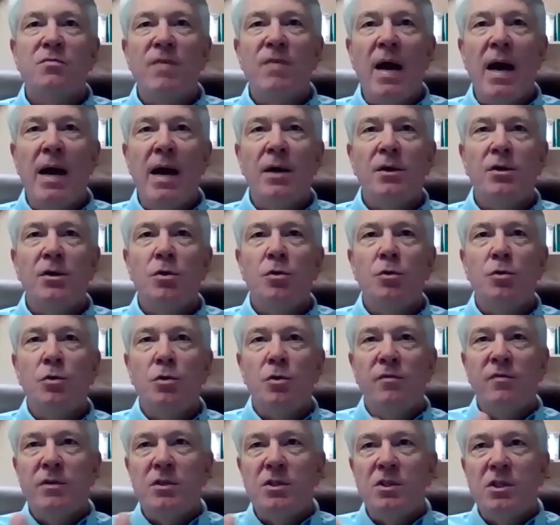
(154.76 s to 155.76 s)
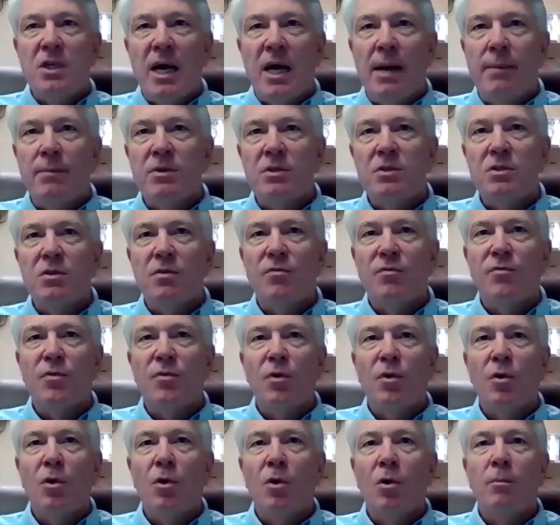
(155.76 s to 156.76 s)
value, you've established the
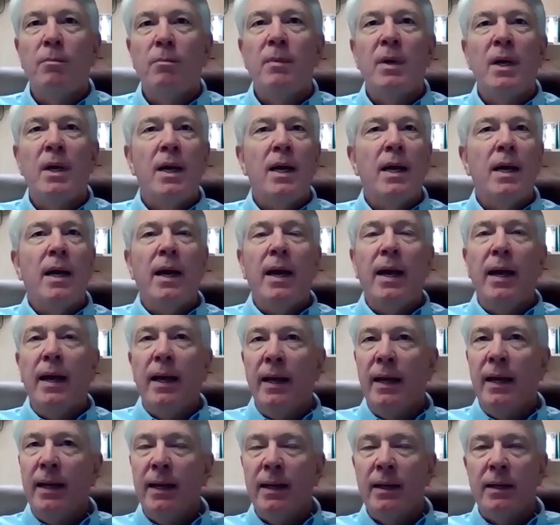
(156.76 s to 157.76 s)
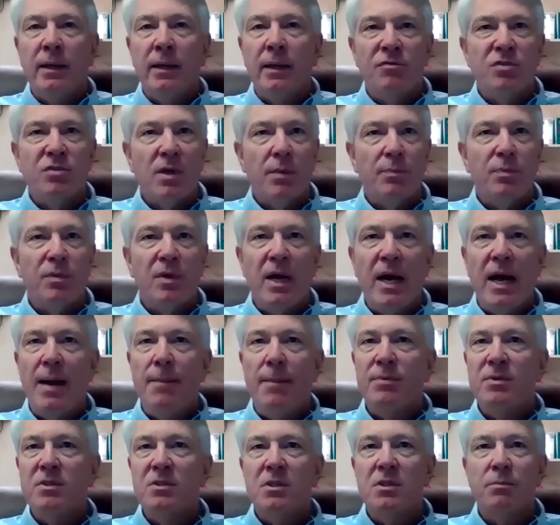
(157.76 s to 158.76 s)
firm, and if something
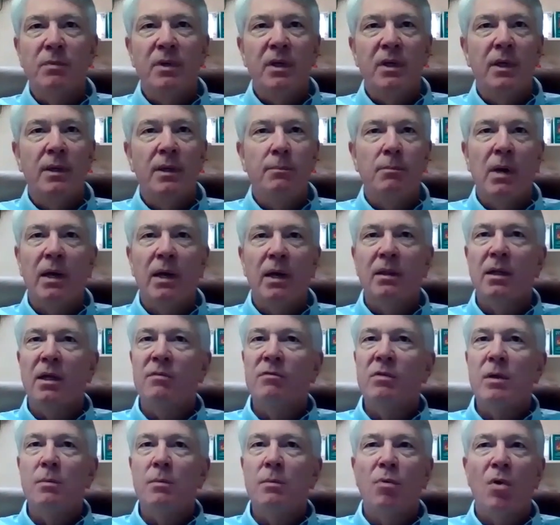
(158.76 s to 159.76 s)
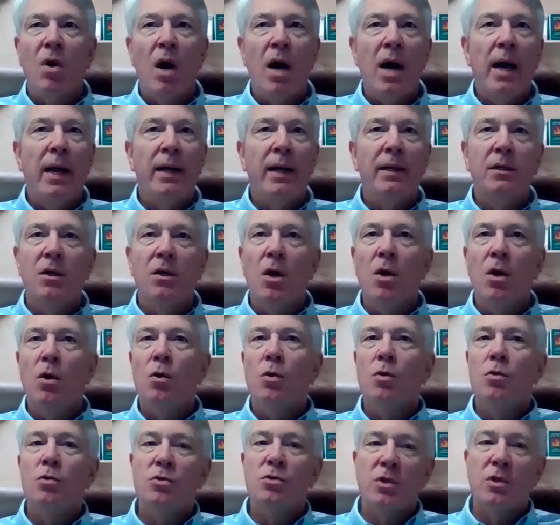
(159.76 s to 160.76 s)
happens to me, my lovely bride
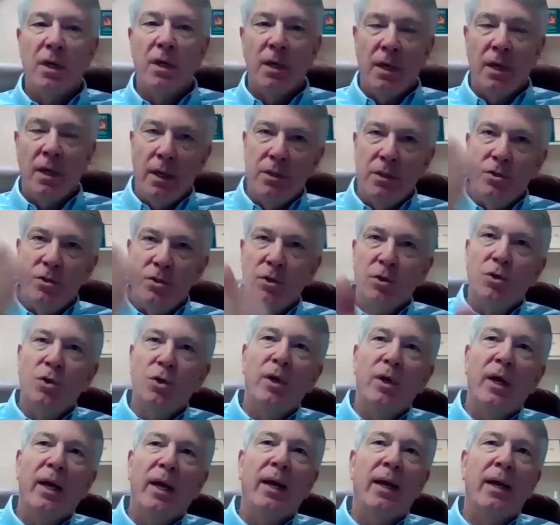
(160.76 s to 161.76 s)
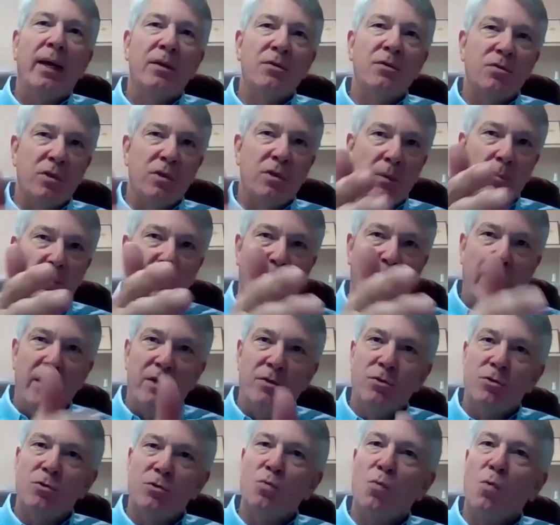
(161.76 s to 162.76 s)
knows it's in good hands. The
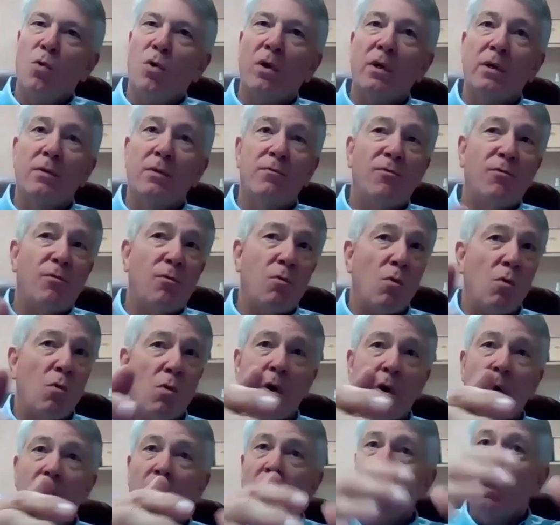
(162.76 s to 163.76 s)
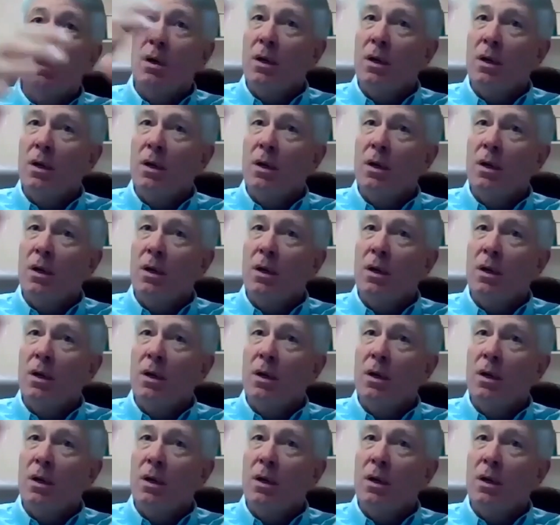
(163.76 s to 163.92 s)
appraiser's working for